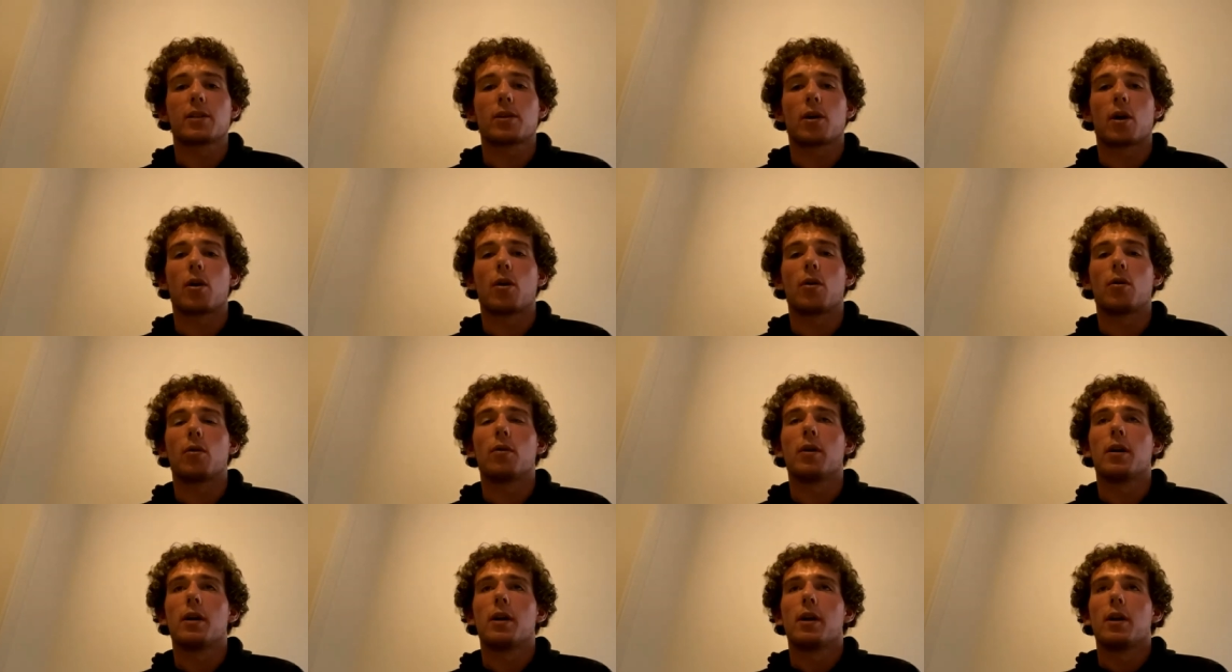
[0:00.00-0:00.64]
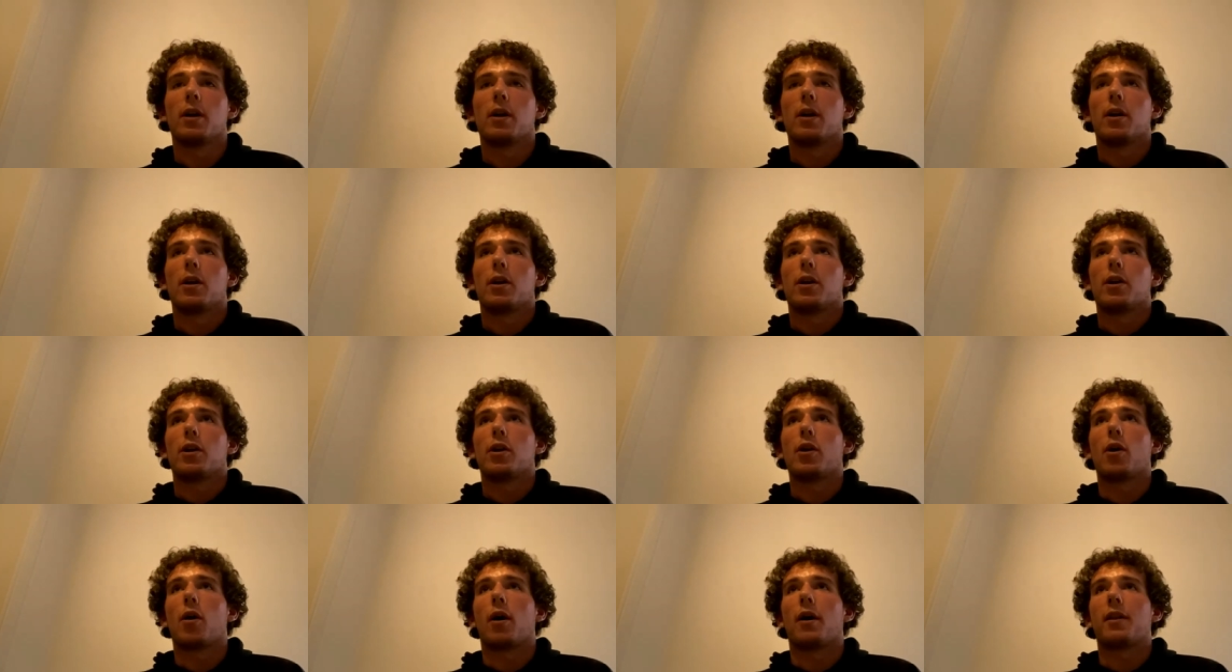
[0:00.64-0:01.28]
So,
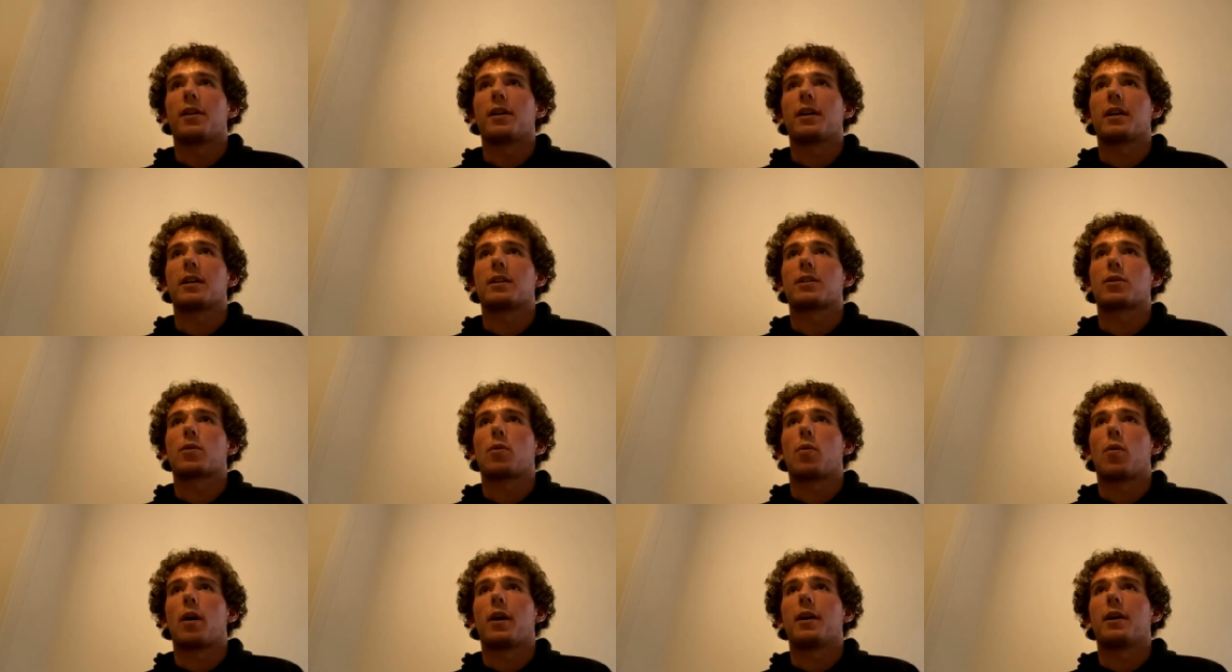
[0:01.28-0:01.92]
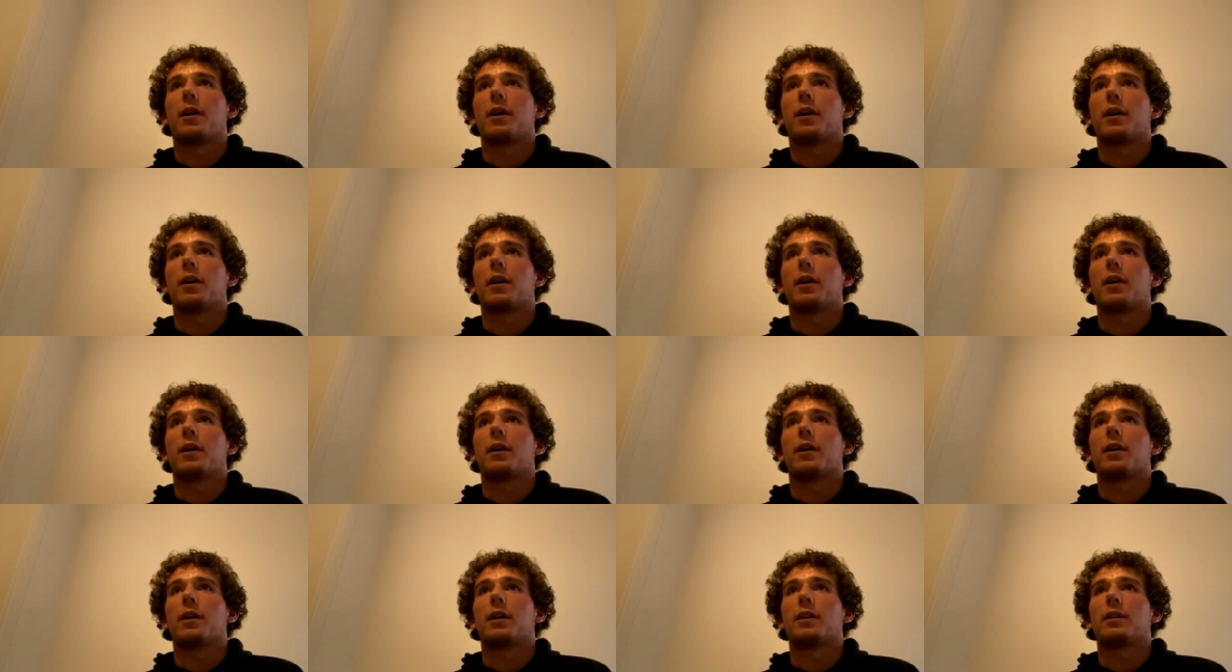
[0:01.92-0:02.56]
you know, I think it's quite
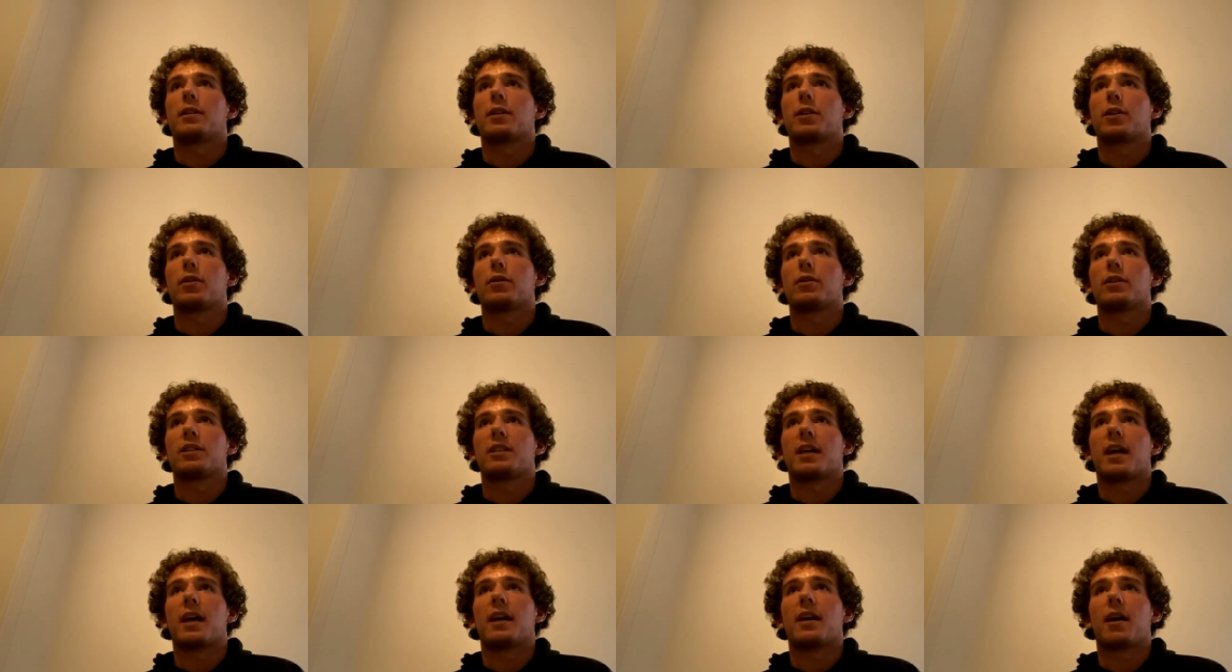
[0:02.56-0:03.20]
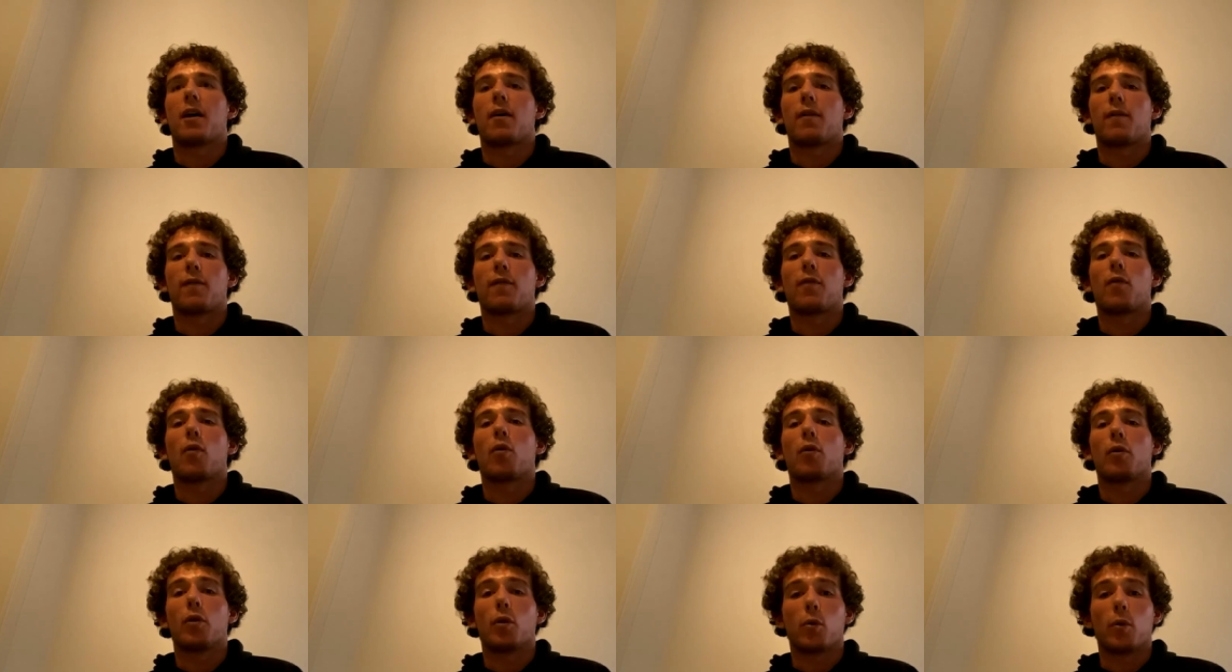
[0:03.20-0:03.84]
a it's a good standout
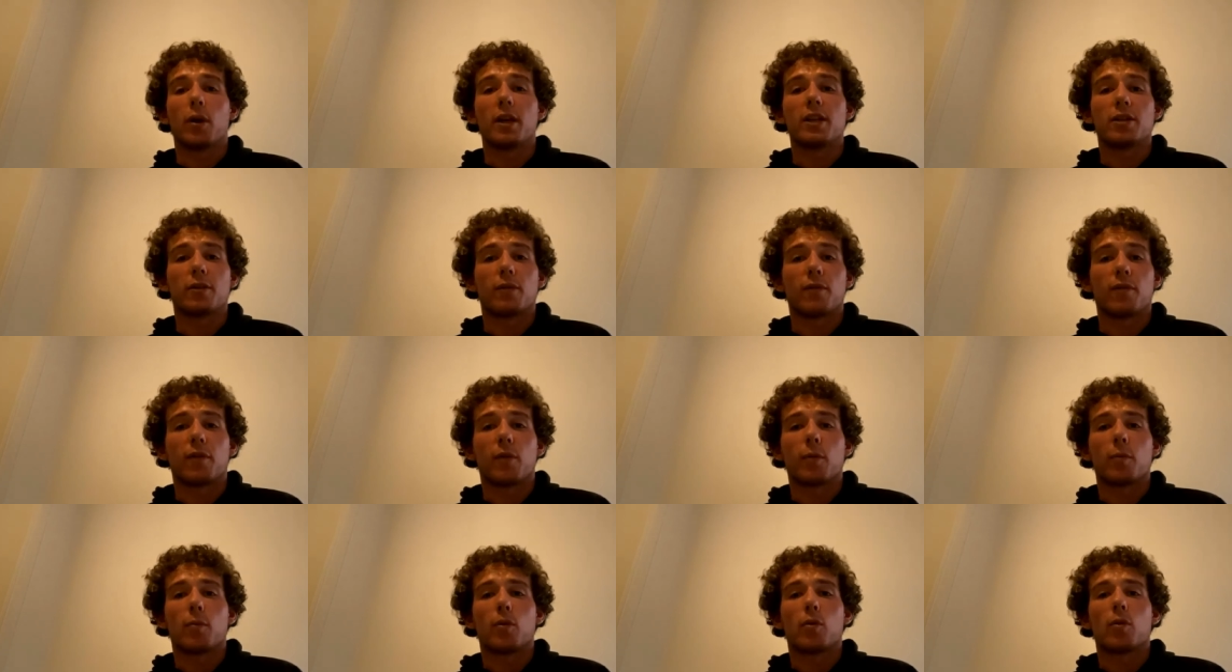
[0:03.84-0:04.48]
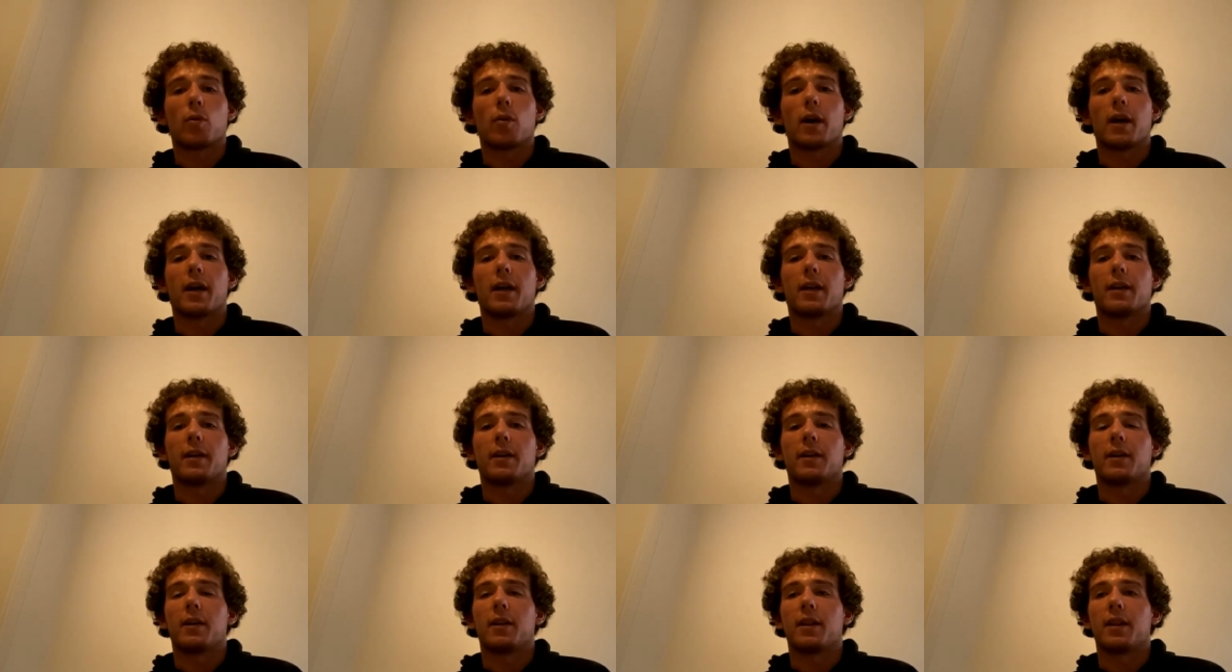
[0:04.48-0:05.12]
for Norwegian football
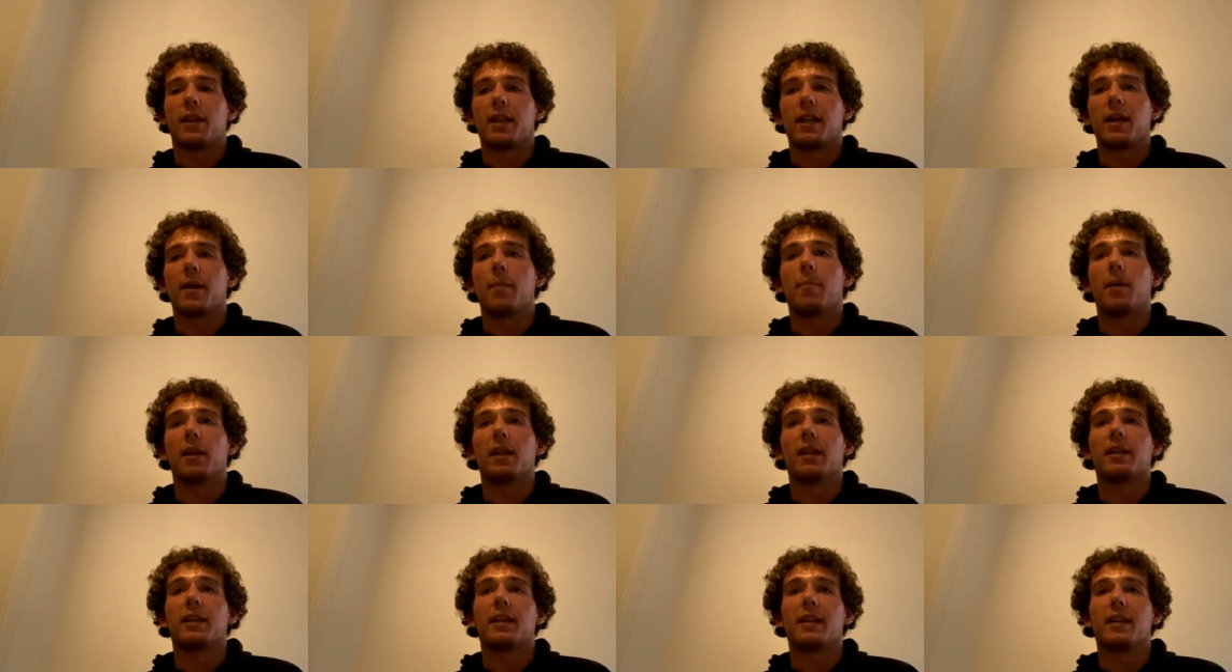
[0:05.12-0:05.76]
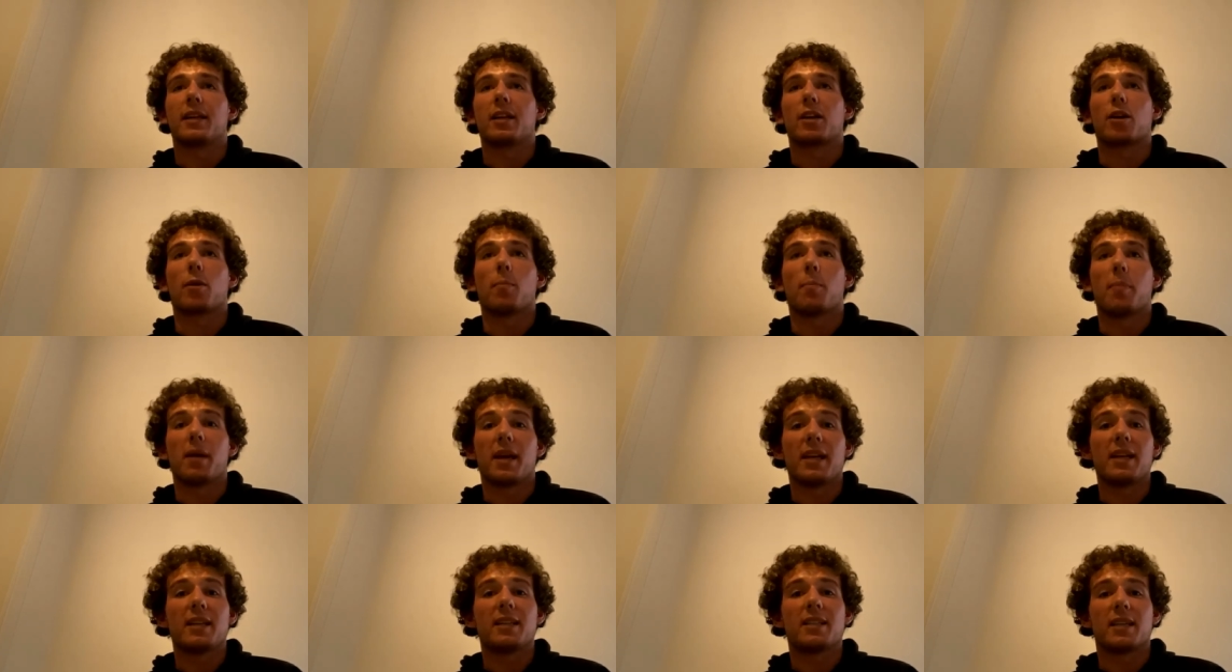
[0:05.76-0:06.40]
and the ability to
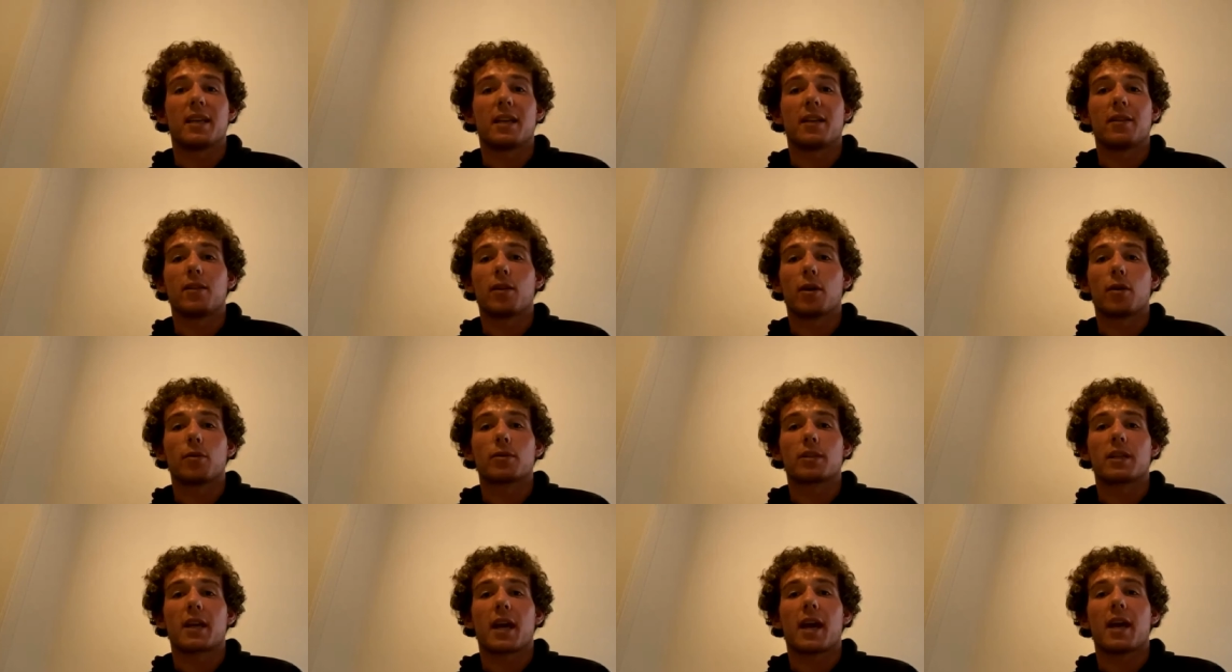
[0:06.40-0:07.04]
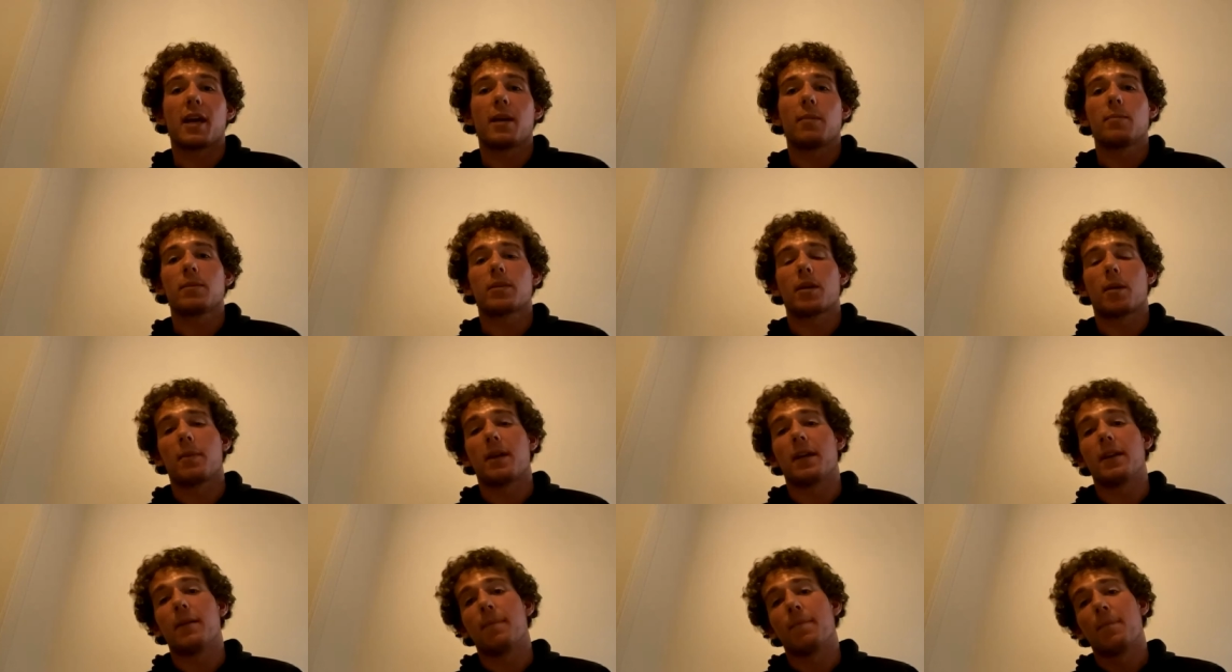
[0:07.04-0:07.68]
compete in those games.
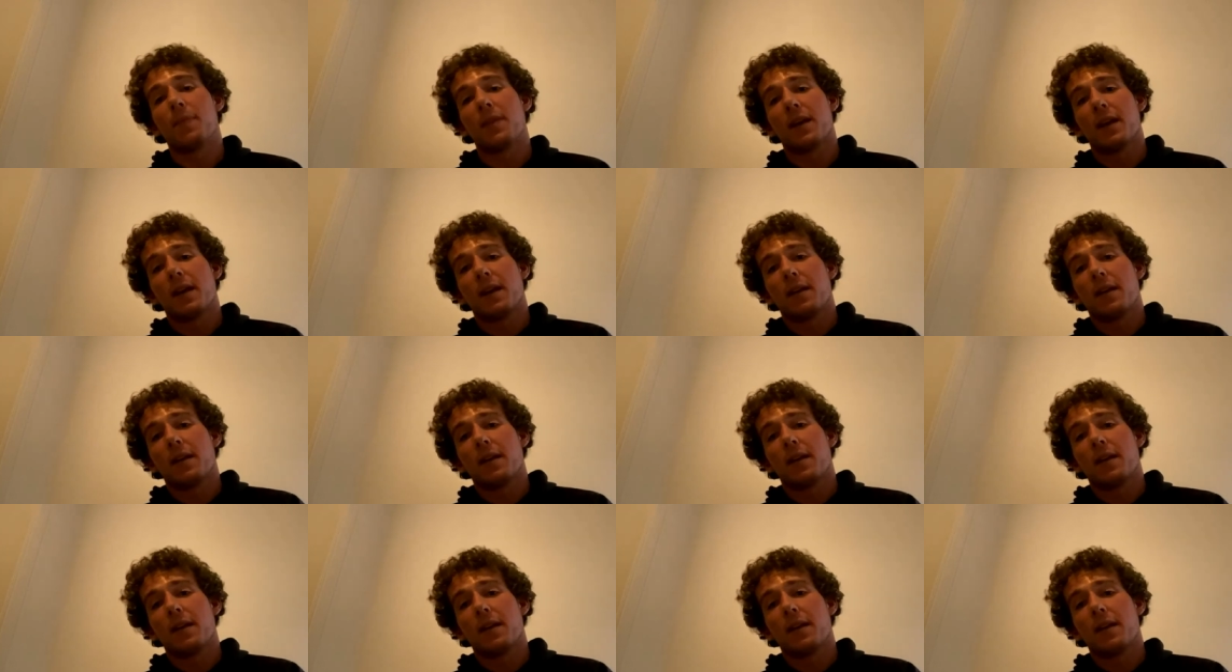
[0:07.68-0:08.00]
I mean,